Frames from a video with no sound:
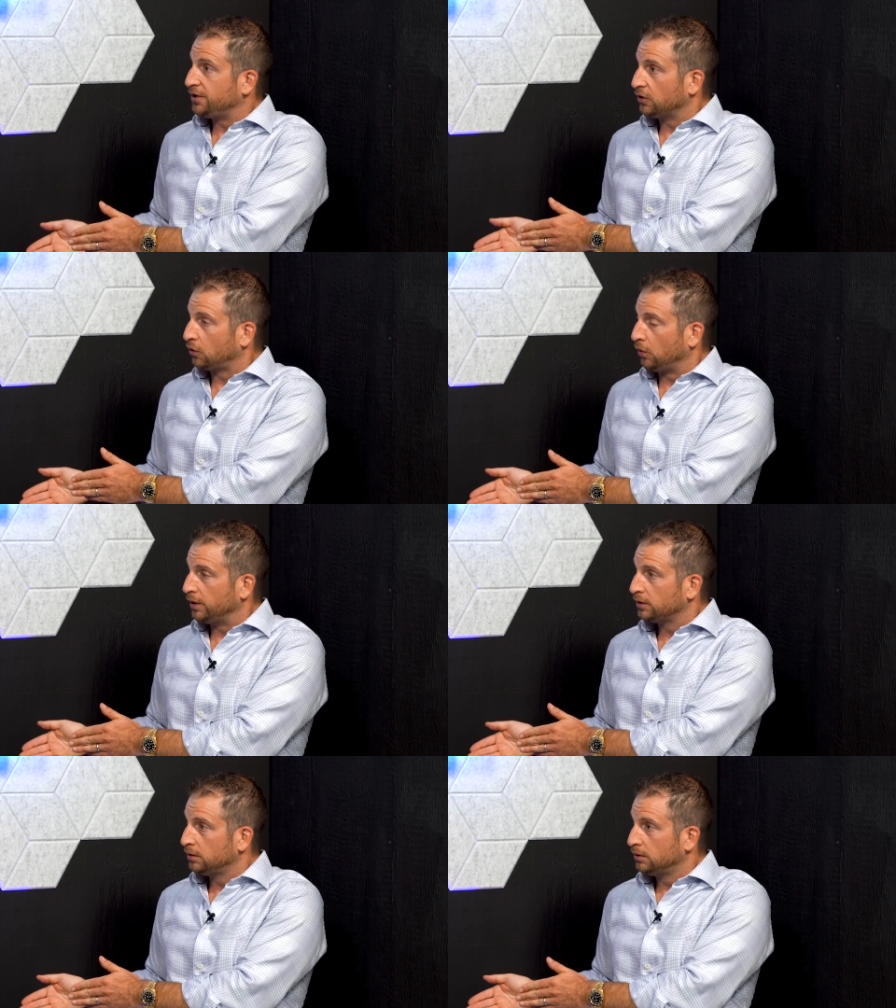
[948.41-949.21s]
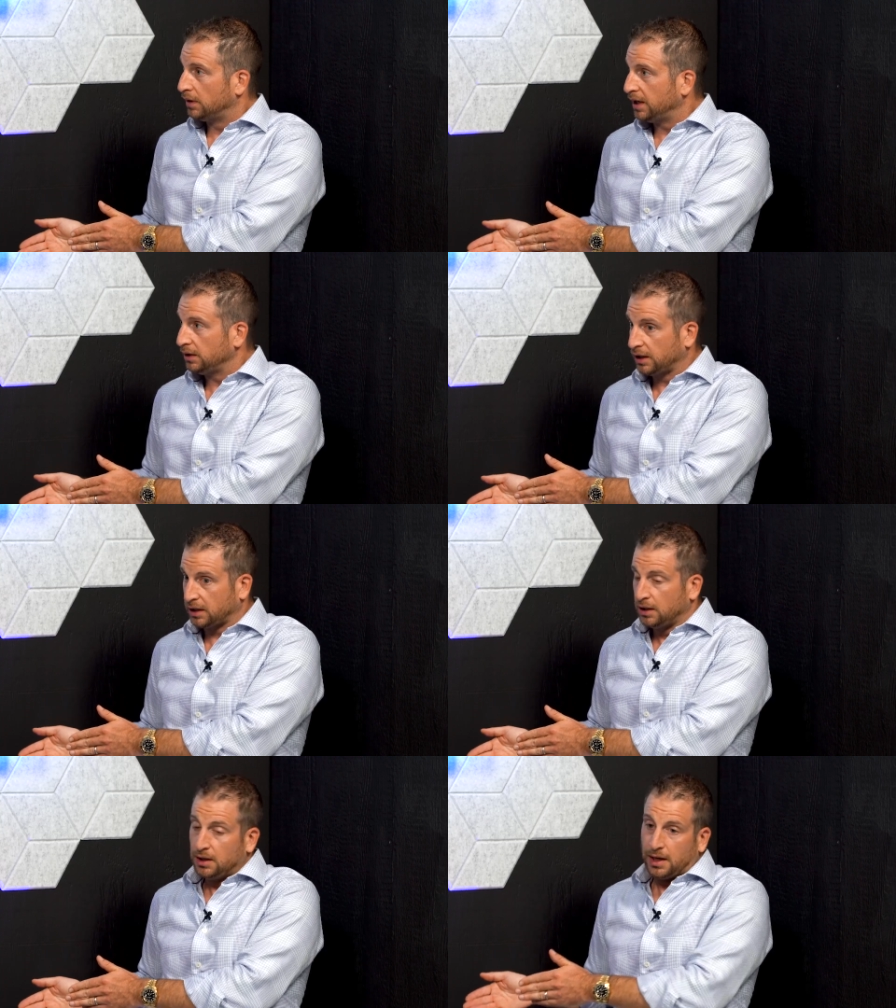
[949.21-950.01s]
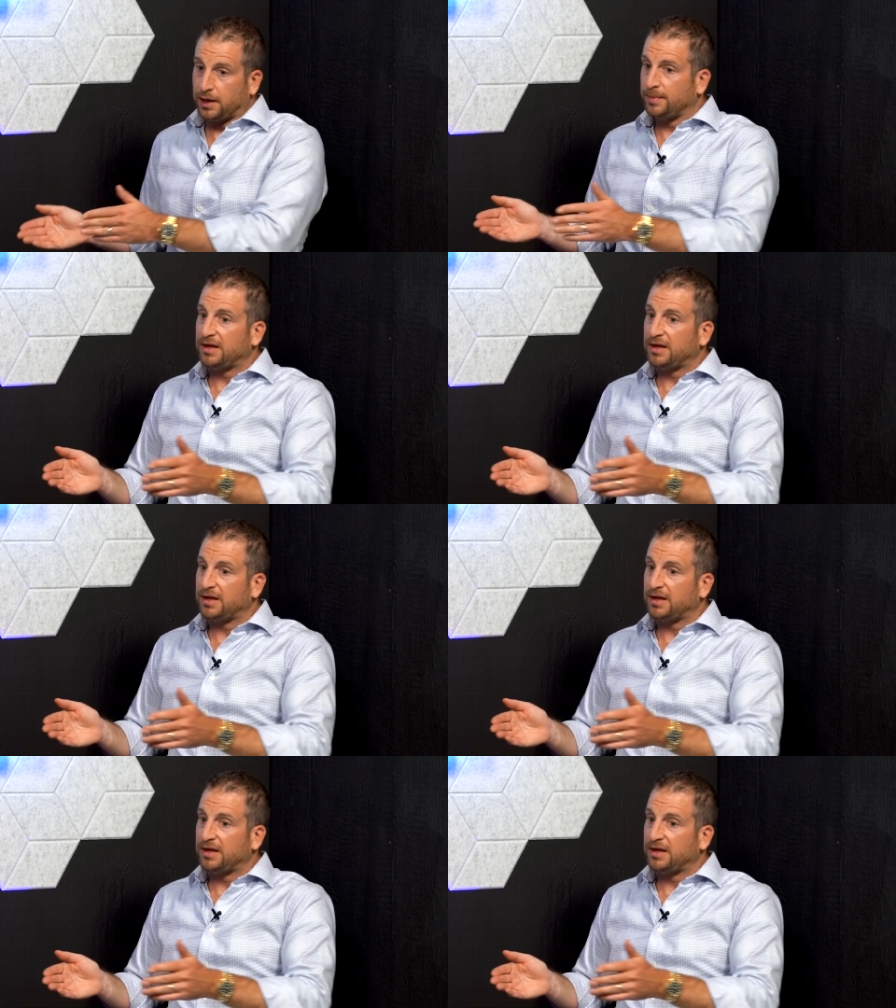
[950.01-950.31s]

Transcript: Honda Accord, right? Like, and